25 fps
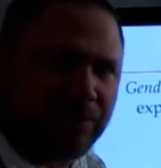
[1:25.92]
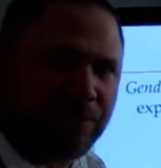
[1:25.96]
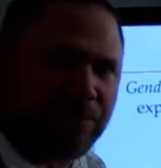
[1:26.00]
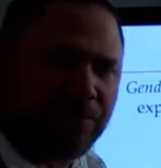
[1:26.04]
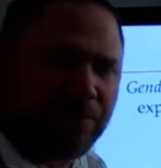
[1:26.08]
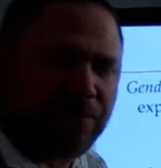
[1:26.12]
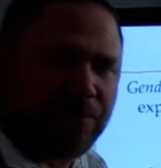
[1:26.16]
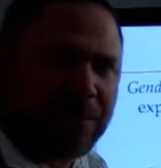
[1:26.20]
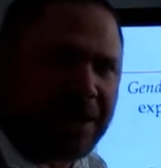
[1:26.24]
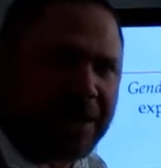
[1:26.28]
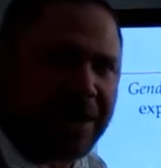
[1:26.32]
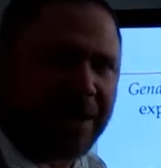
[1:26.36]

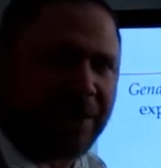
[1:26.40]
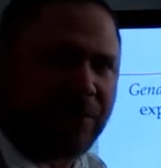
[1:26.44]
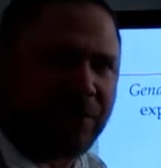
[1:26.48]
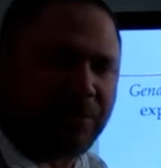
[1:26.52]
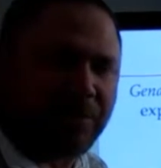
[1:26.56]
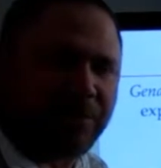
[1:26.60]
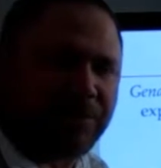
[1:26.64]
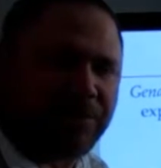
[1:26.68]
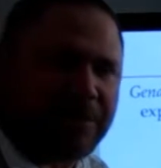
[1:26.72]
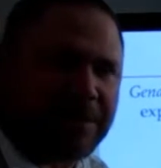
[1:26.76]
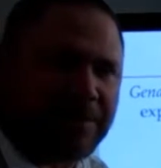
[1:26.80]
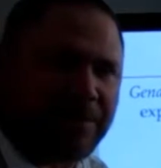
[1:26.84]
male
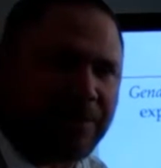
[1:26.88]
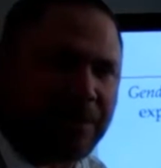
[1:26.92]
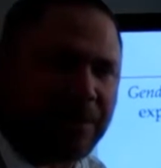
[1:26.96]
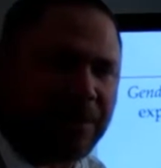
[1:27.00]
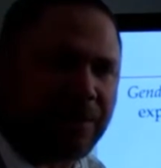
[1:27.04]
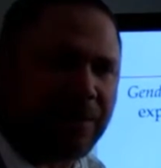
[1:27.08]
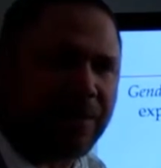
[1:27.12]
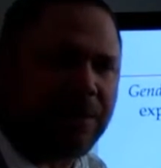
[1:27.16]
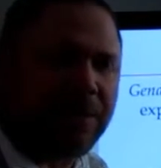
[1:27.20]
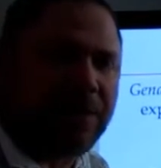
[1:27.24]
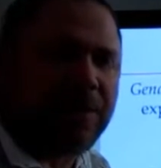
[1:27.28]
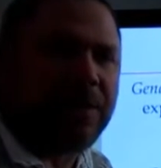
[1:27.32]
or
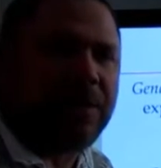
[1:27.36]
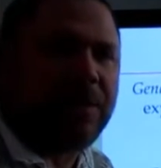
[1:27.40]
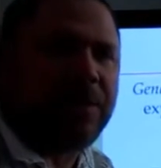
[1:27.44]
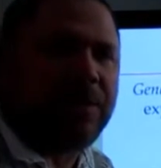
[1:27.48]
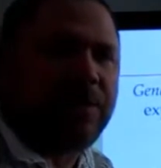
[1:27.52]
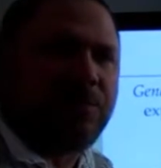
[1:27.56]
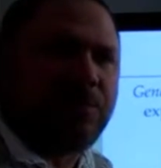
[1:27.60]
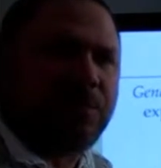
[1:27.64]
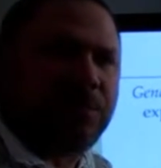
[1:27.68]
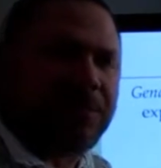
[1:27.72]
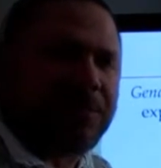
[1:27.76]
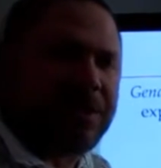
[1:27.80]
female,
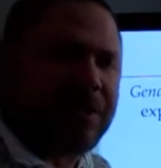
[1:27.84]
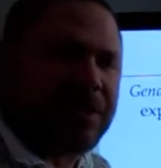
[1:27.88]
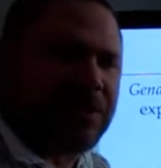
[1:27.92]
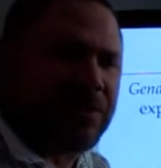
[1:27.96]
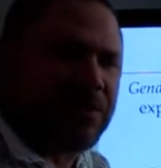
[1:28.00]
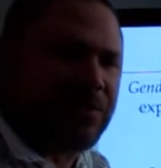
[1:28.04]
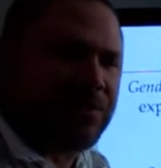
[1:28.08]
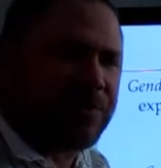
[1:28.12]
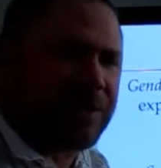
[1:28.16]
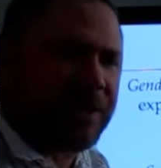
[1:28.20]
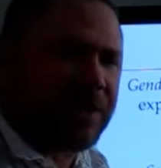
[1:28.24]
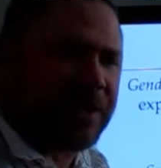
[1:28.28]
but then
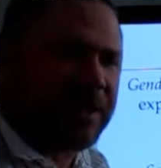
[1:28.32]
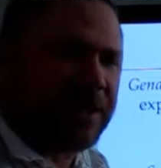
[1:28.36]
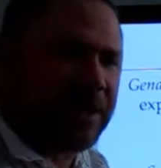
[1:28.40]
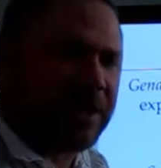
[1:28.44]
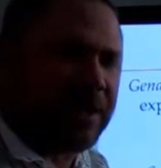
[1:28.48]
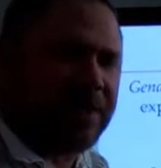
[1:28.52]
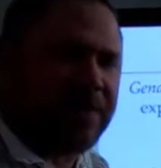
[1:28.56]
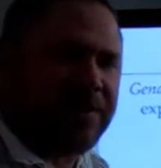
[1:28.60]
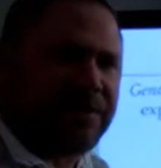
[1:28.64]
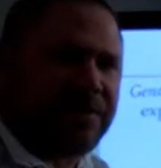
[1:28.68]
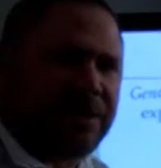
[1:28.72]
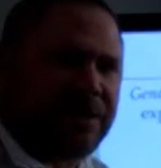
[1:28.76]
you take
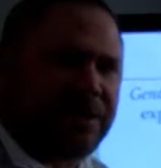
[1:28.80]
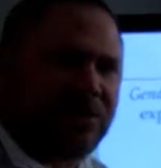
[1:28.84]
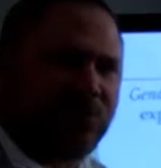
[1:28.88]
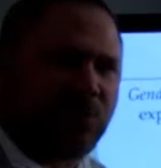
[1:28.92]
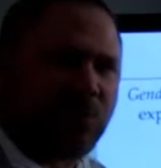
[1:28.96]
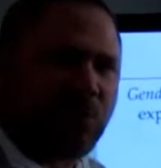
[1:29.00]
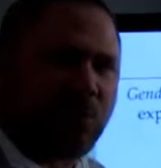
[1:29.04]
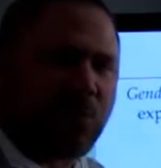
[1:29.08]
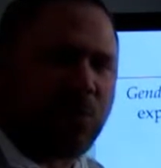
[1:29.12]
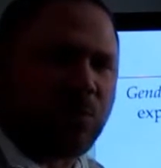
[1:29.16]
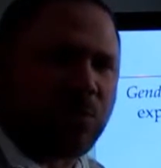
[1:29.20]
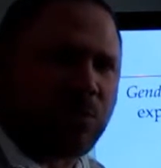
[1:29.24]
on these
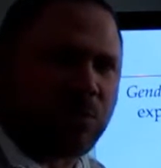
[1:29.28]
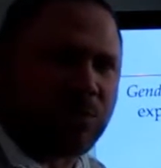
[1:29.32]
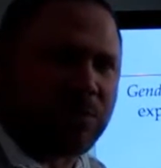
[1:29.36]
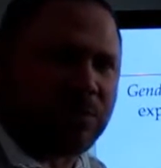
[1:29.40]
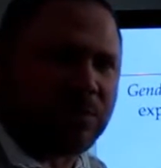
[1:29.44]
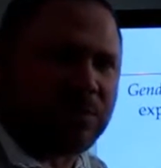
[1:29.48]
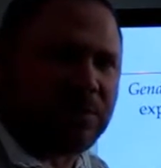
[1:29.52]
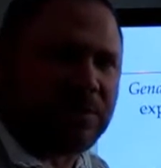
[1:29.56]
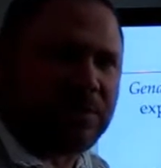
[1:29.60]
roles,